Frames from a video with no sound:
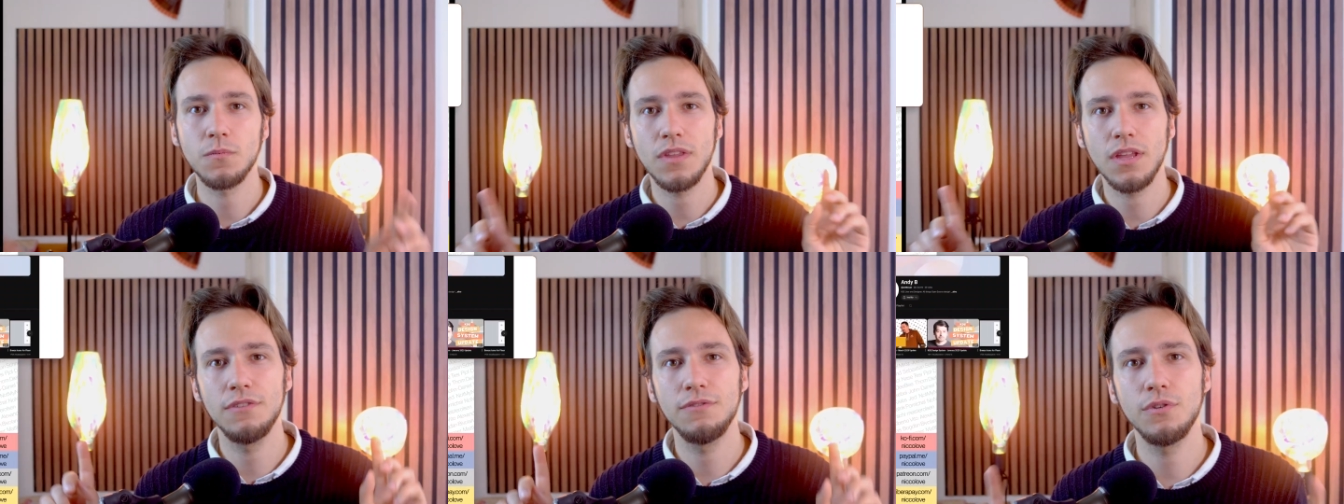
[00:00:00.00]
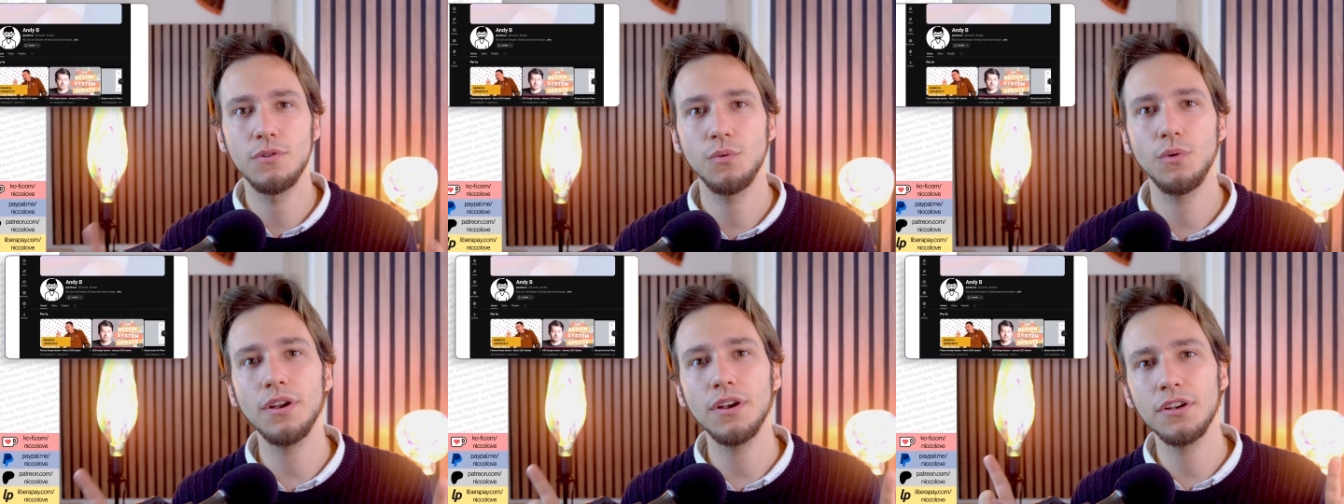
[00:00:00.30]
If
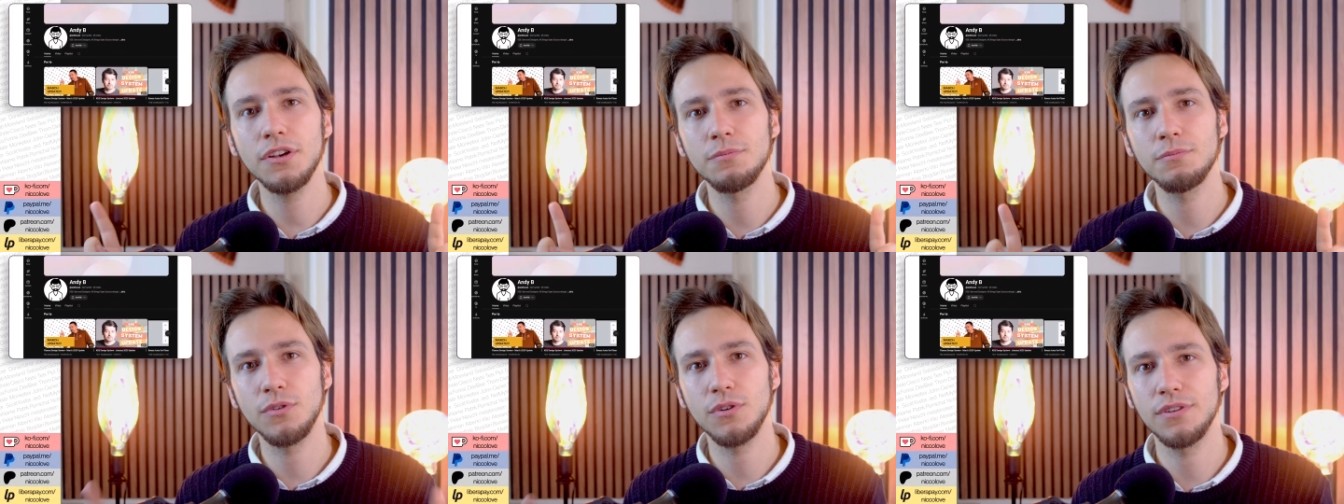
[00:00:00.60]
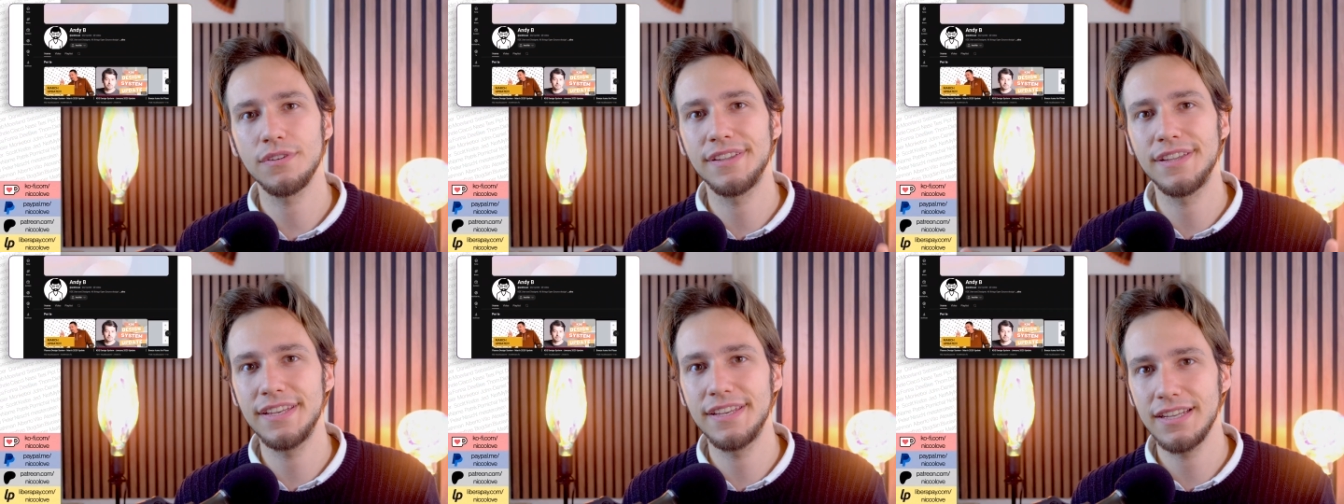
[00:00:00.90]
you want more
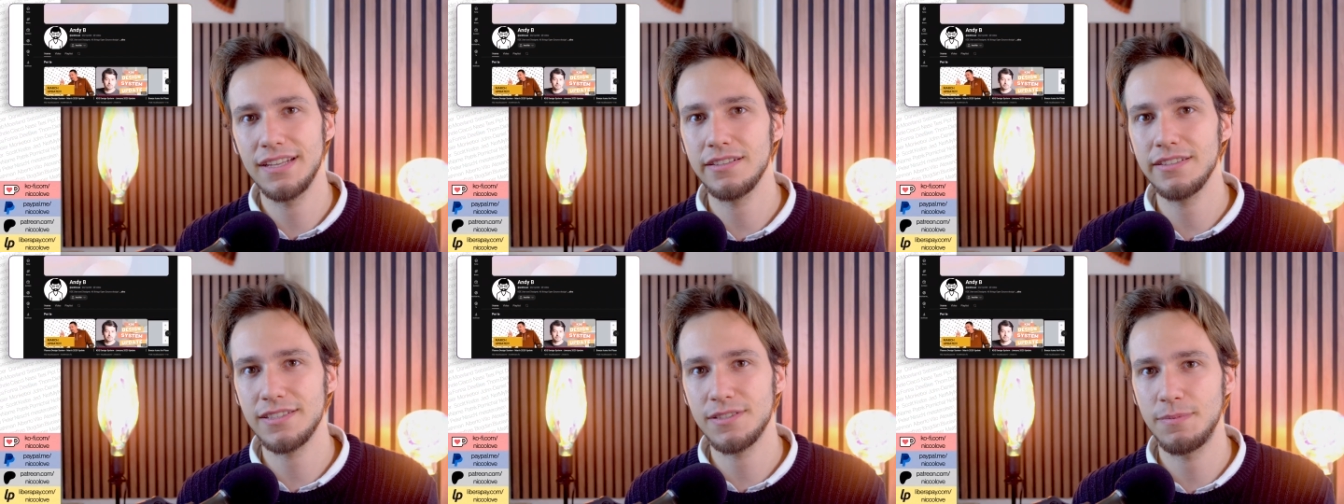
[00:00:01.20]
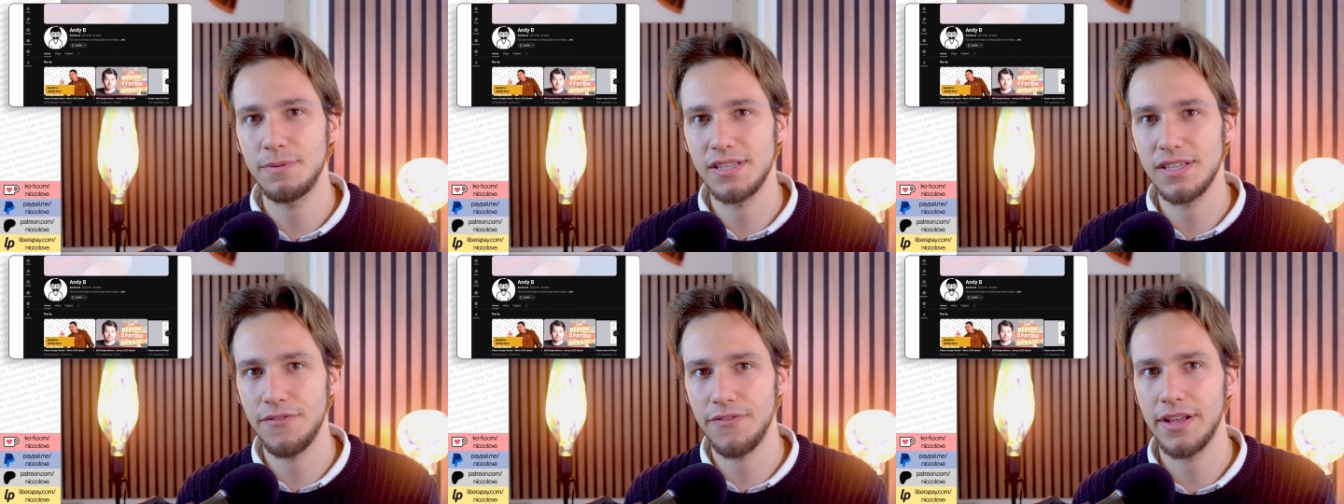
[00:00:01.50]
details
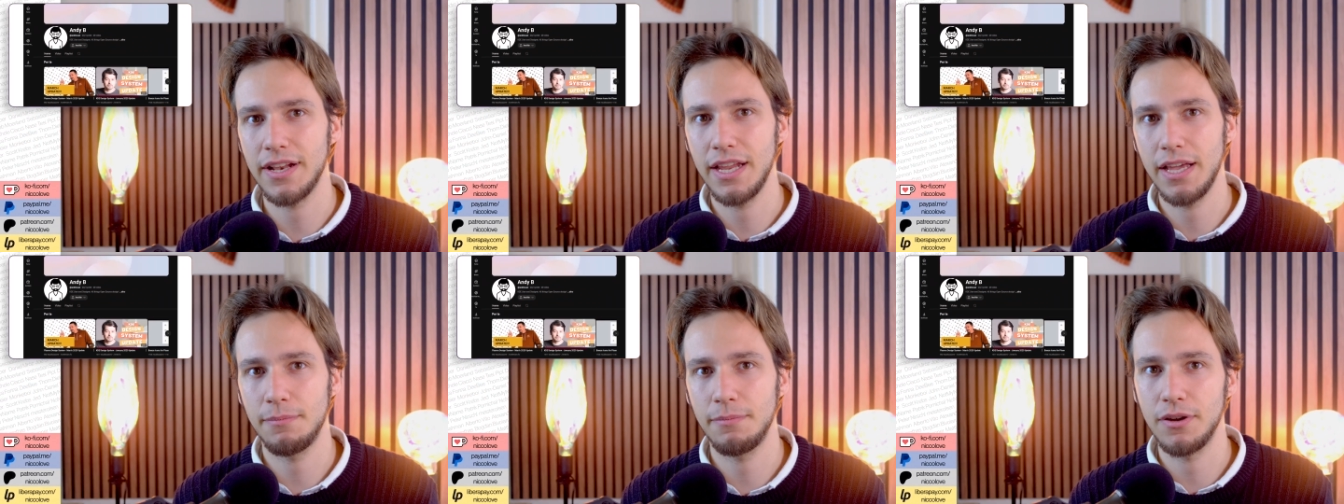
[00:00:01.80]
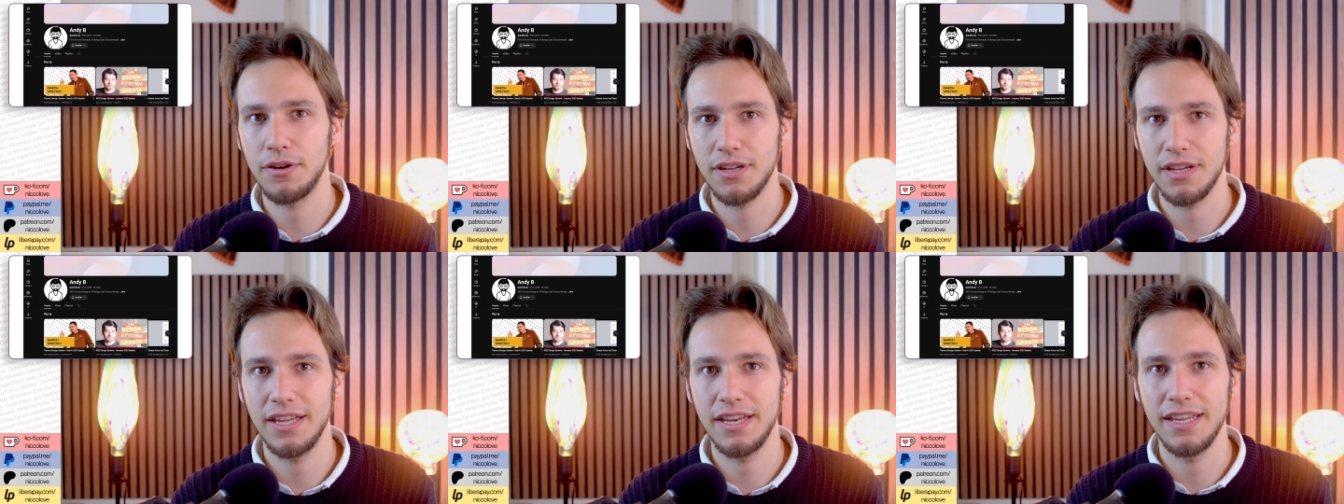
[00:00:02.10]
specifically
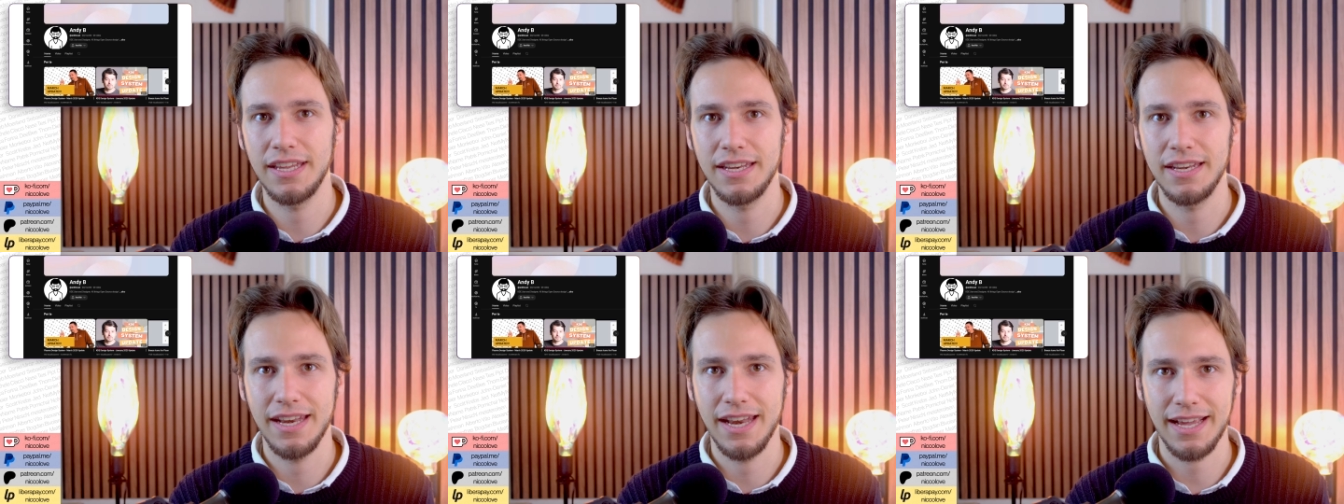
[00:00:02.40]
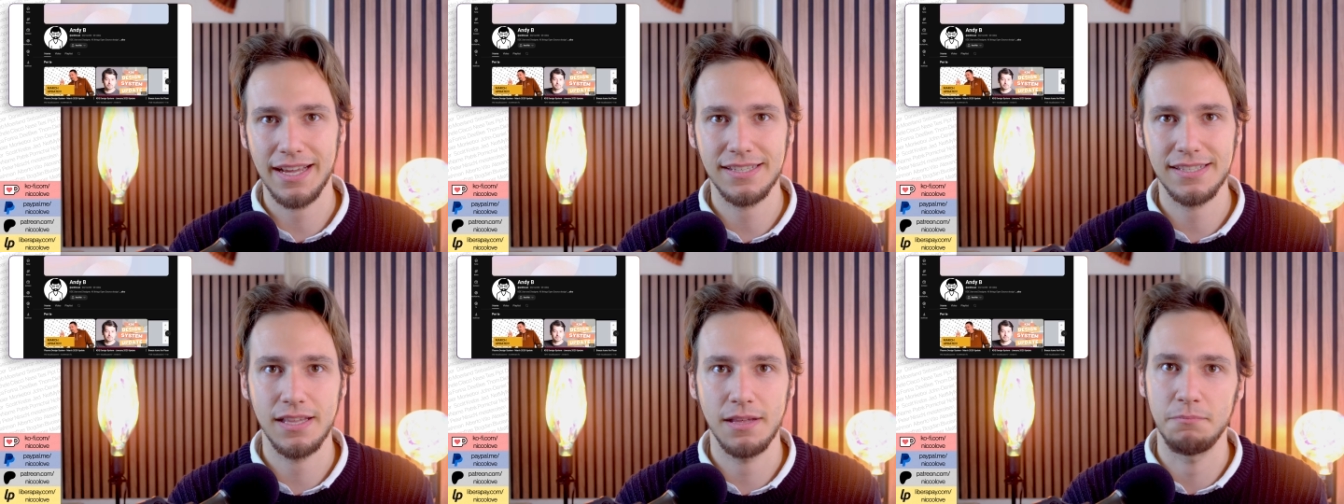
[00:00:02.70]
about KDE
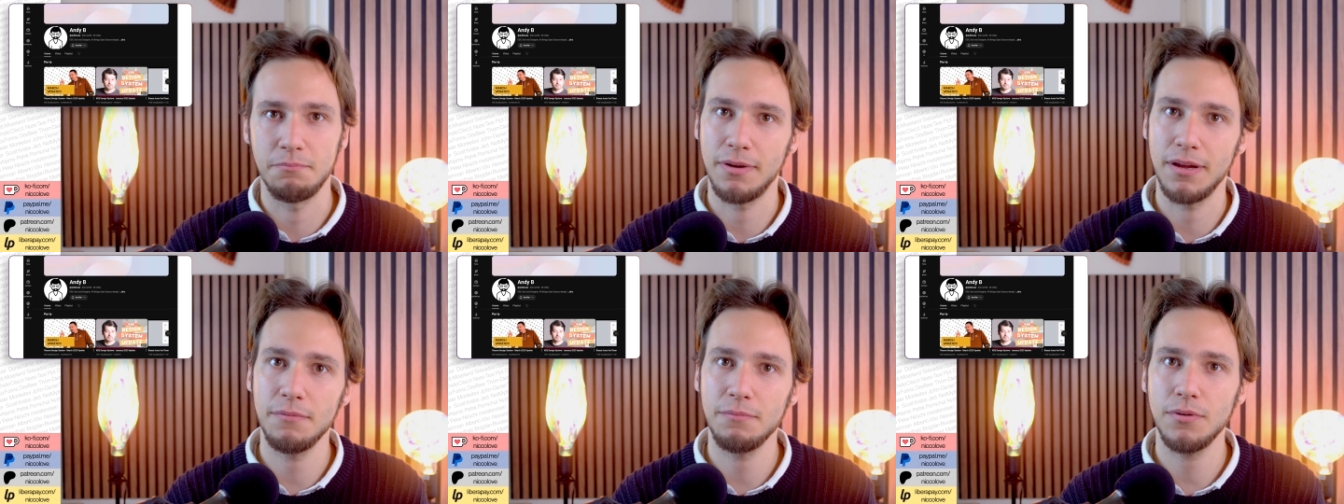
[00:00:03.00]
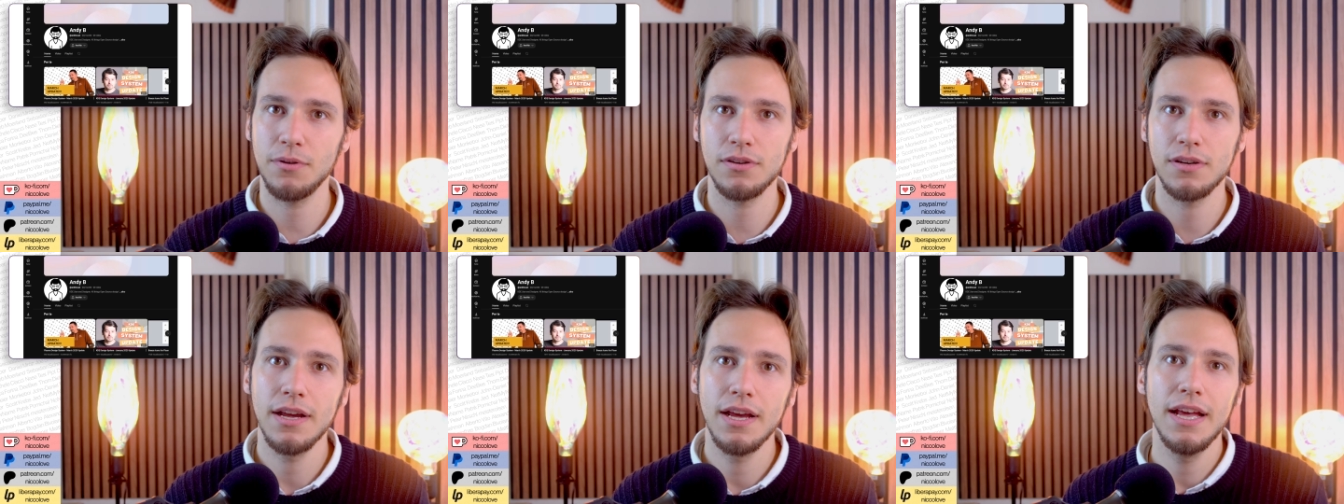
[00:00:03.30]
Next and
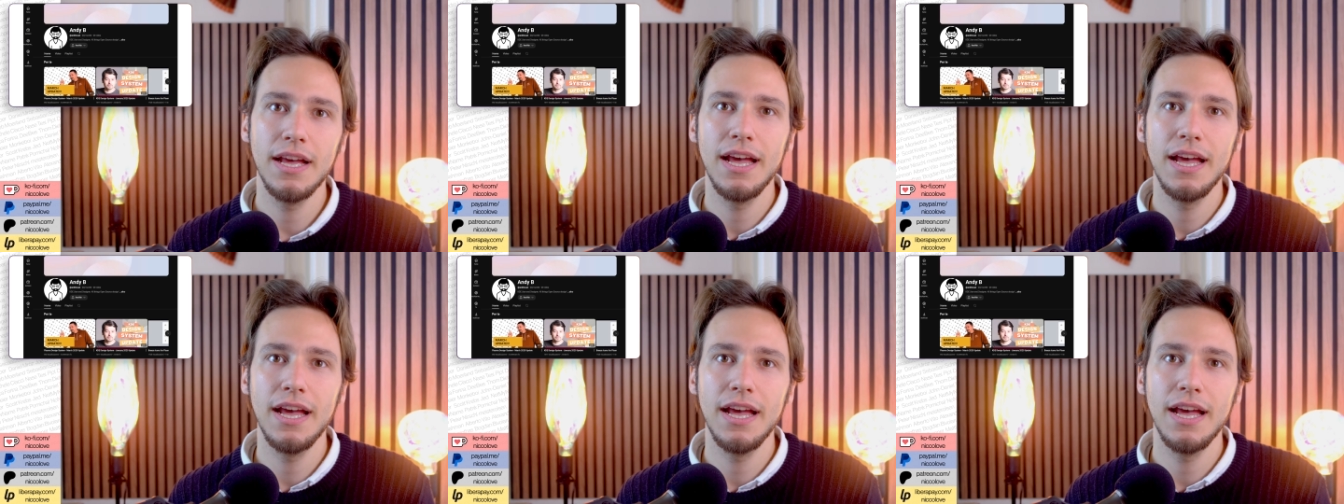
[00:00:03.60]
Penpot,